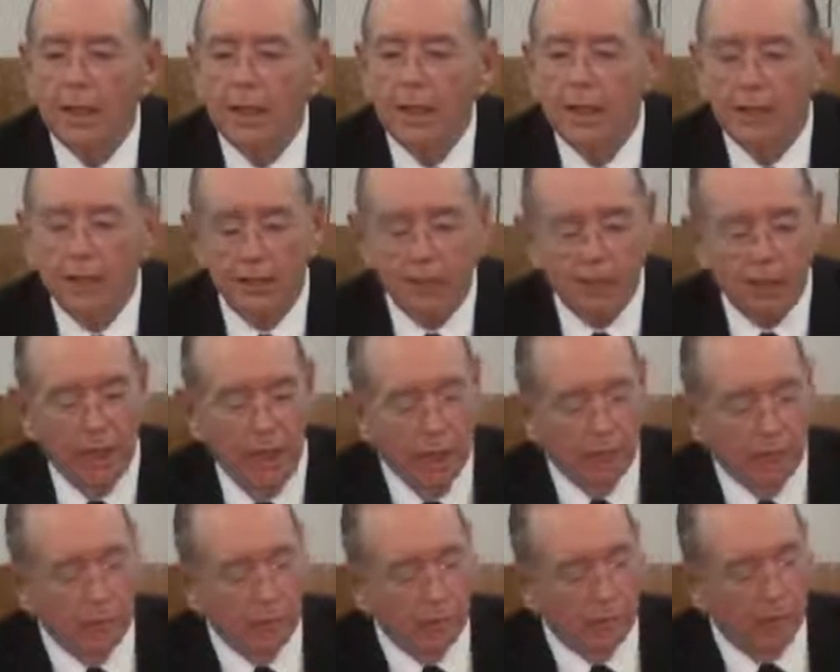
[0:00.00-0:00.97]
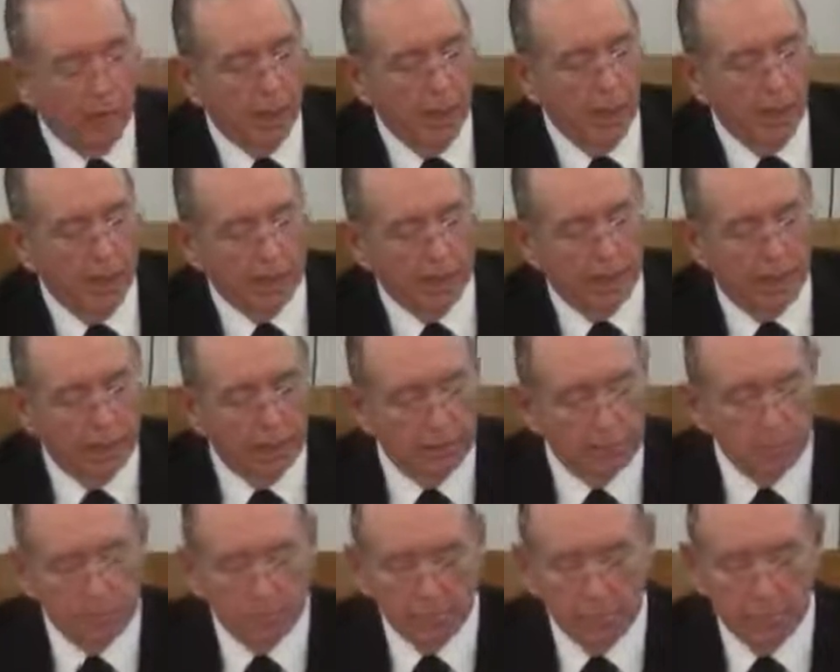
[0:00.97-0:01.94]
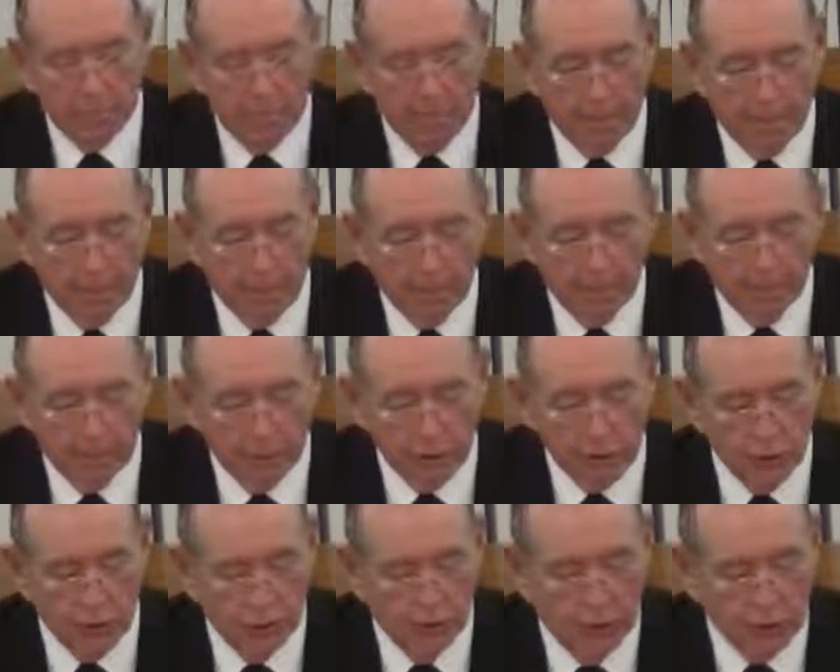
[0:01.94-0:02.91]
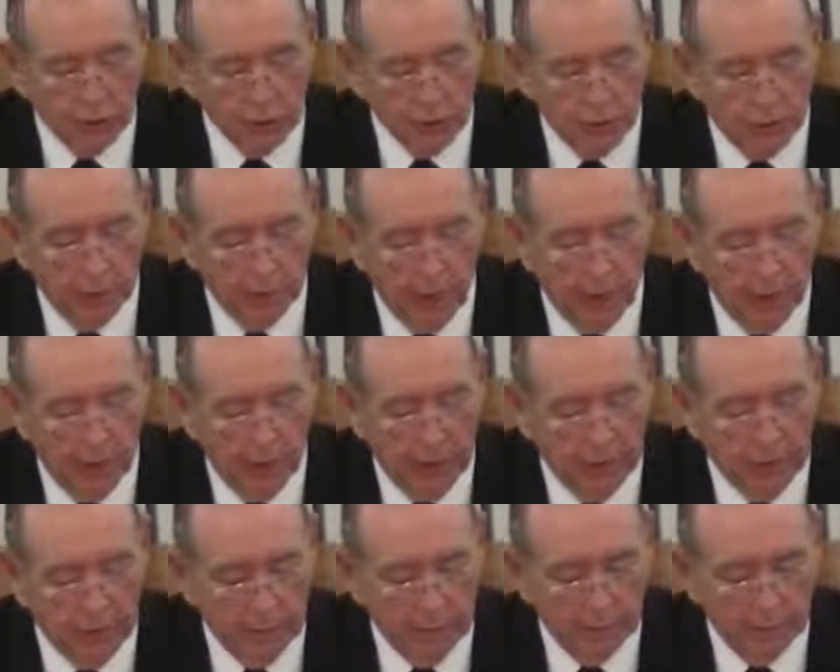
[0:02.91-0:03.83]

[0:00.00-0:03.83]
And as time went by, then she eventually married.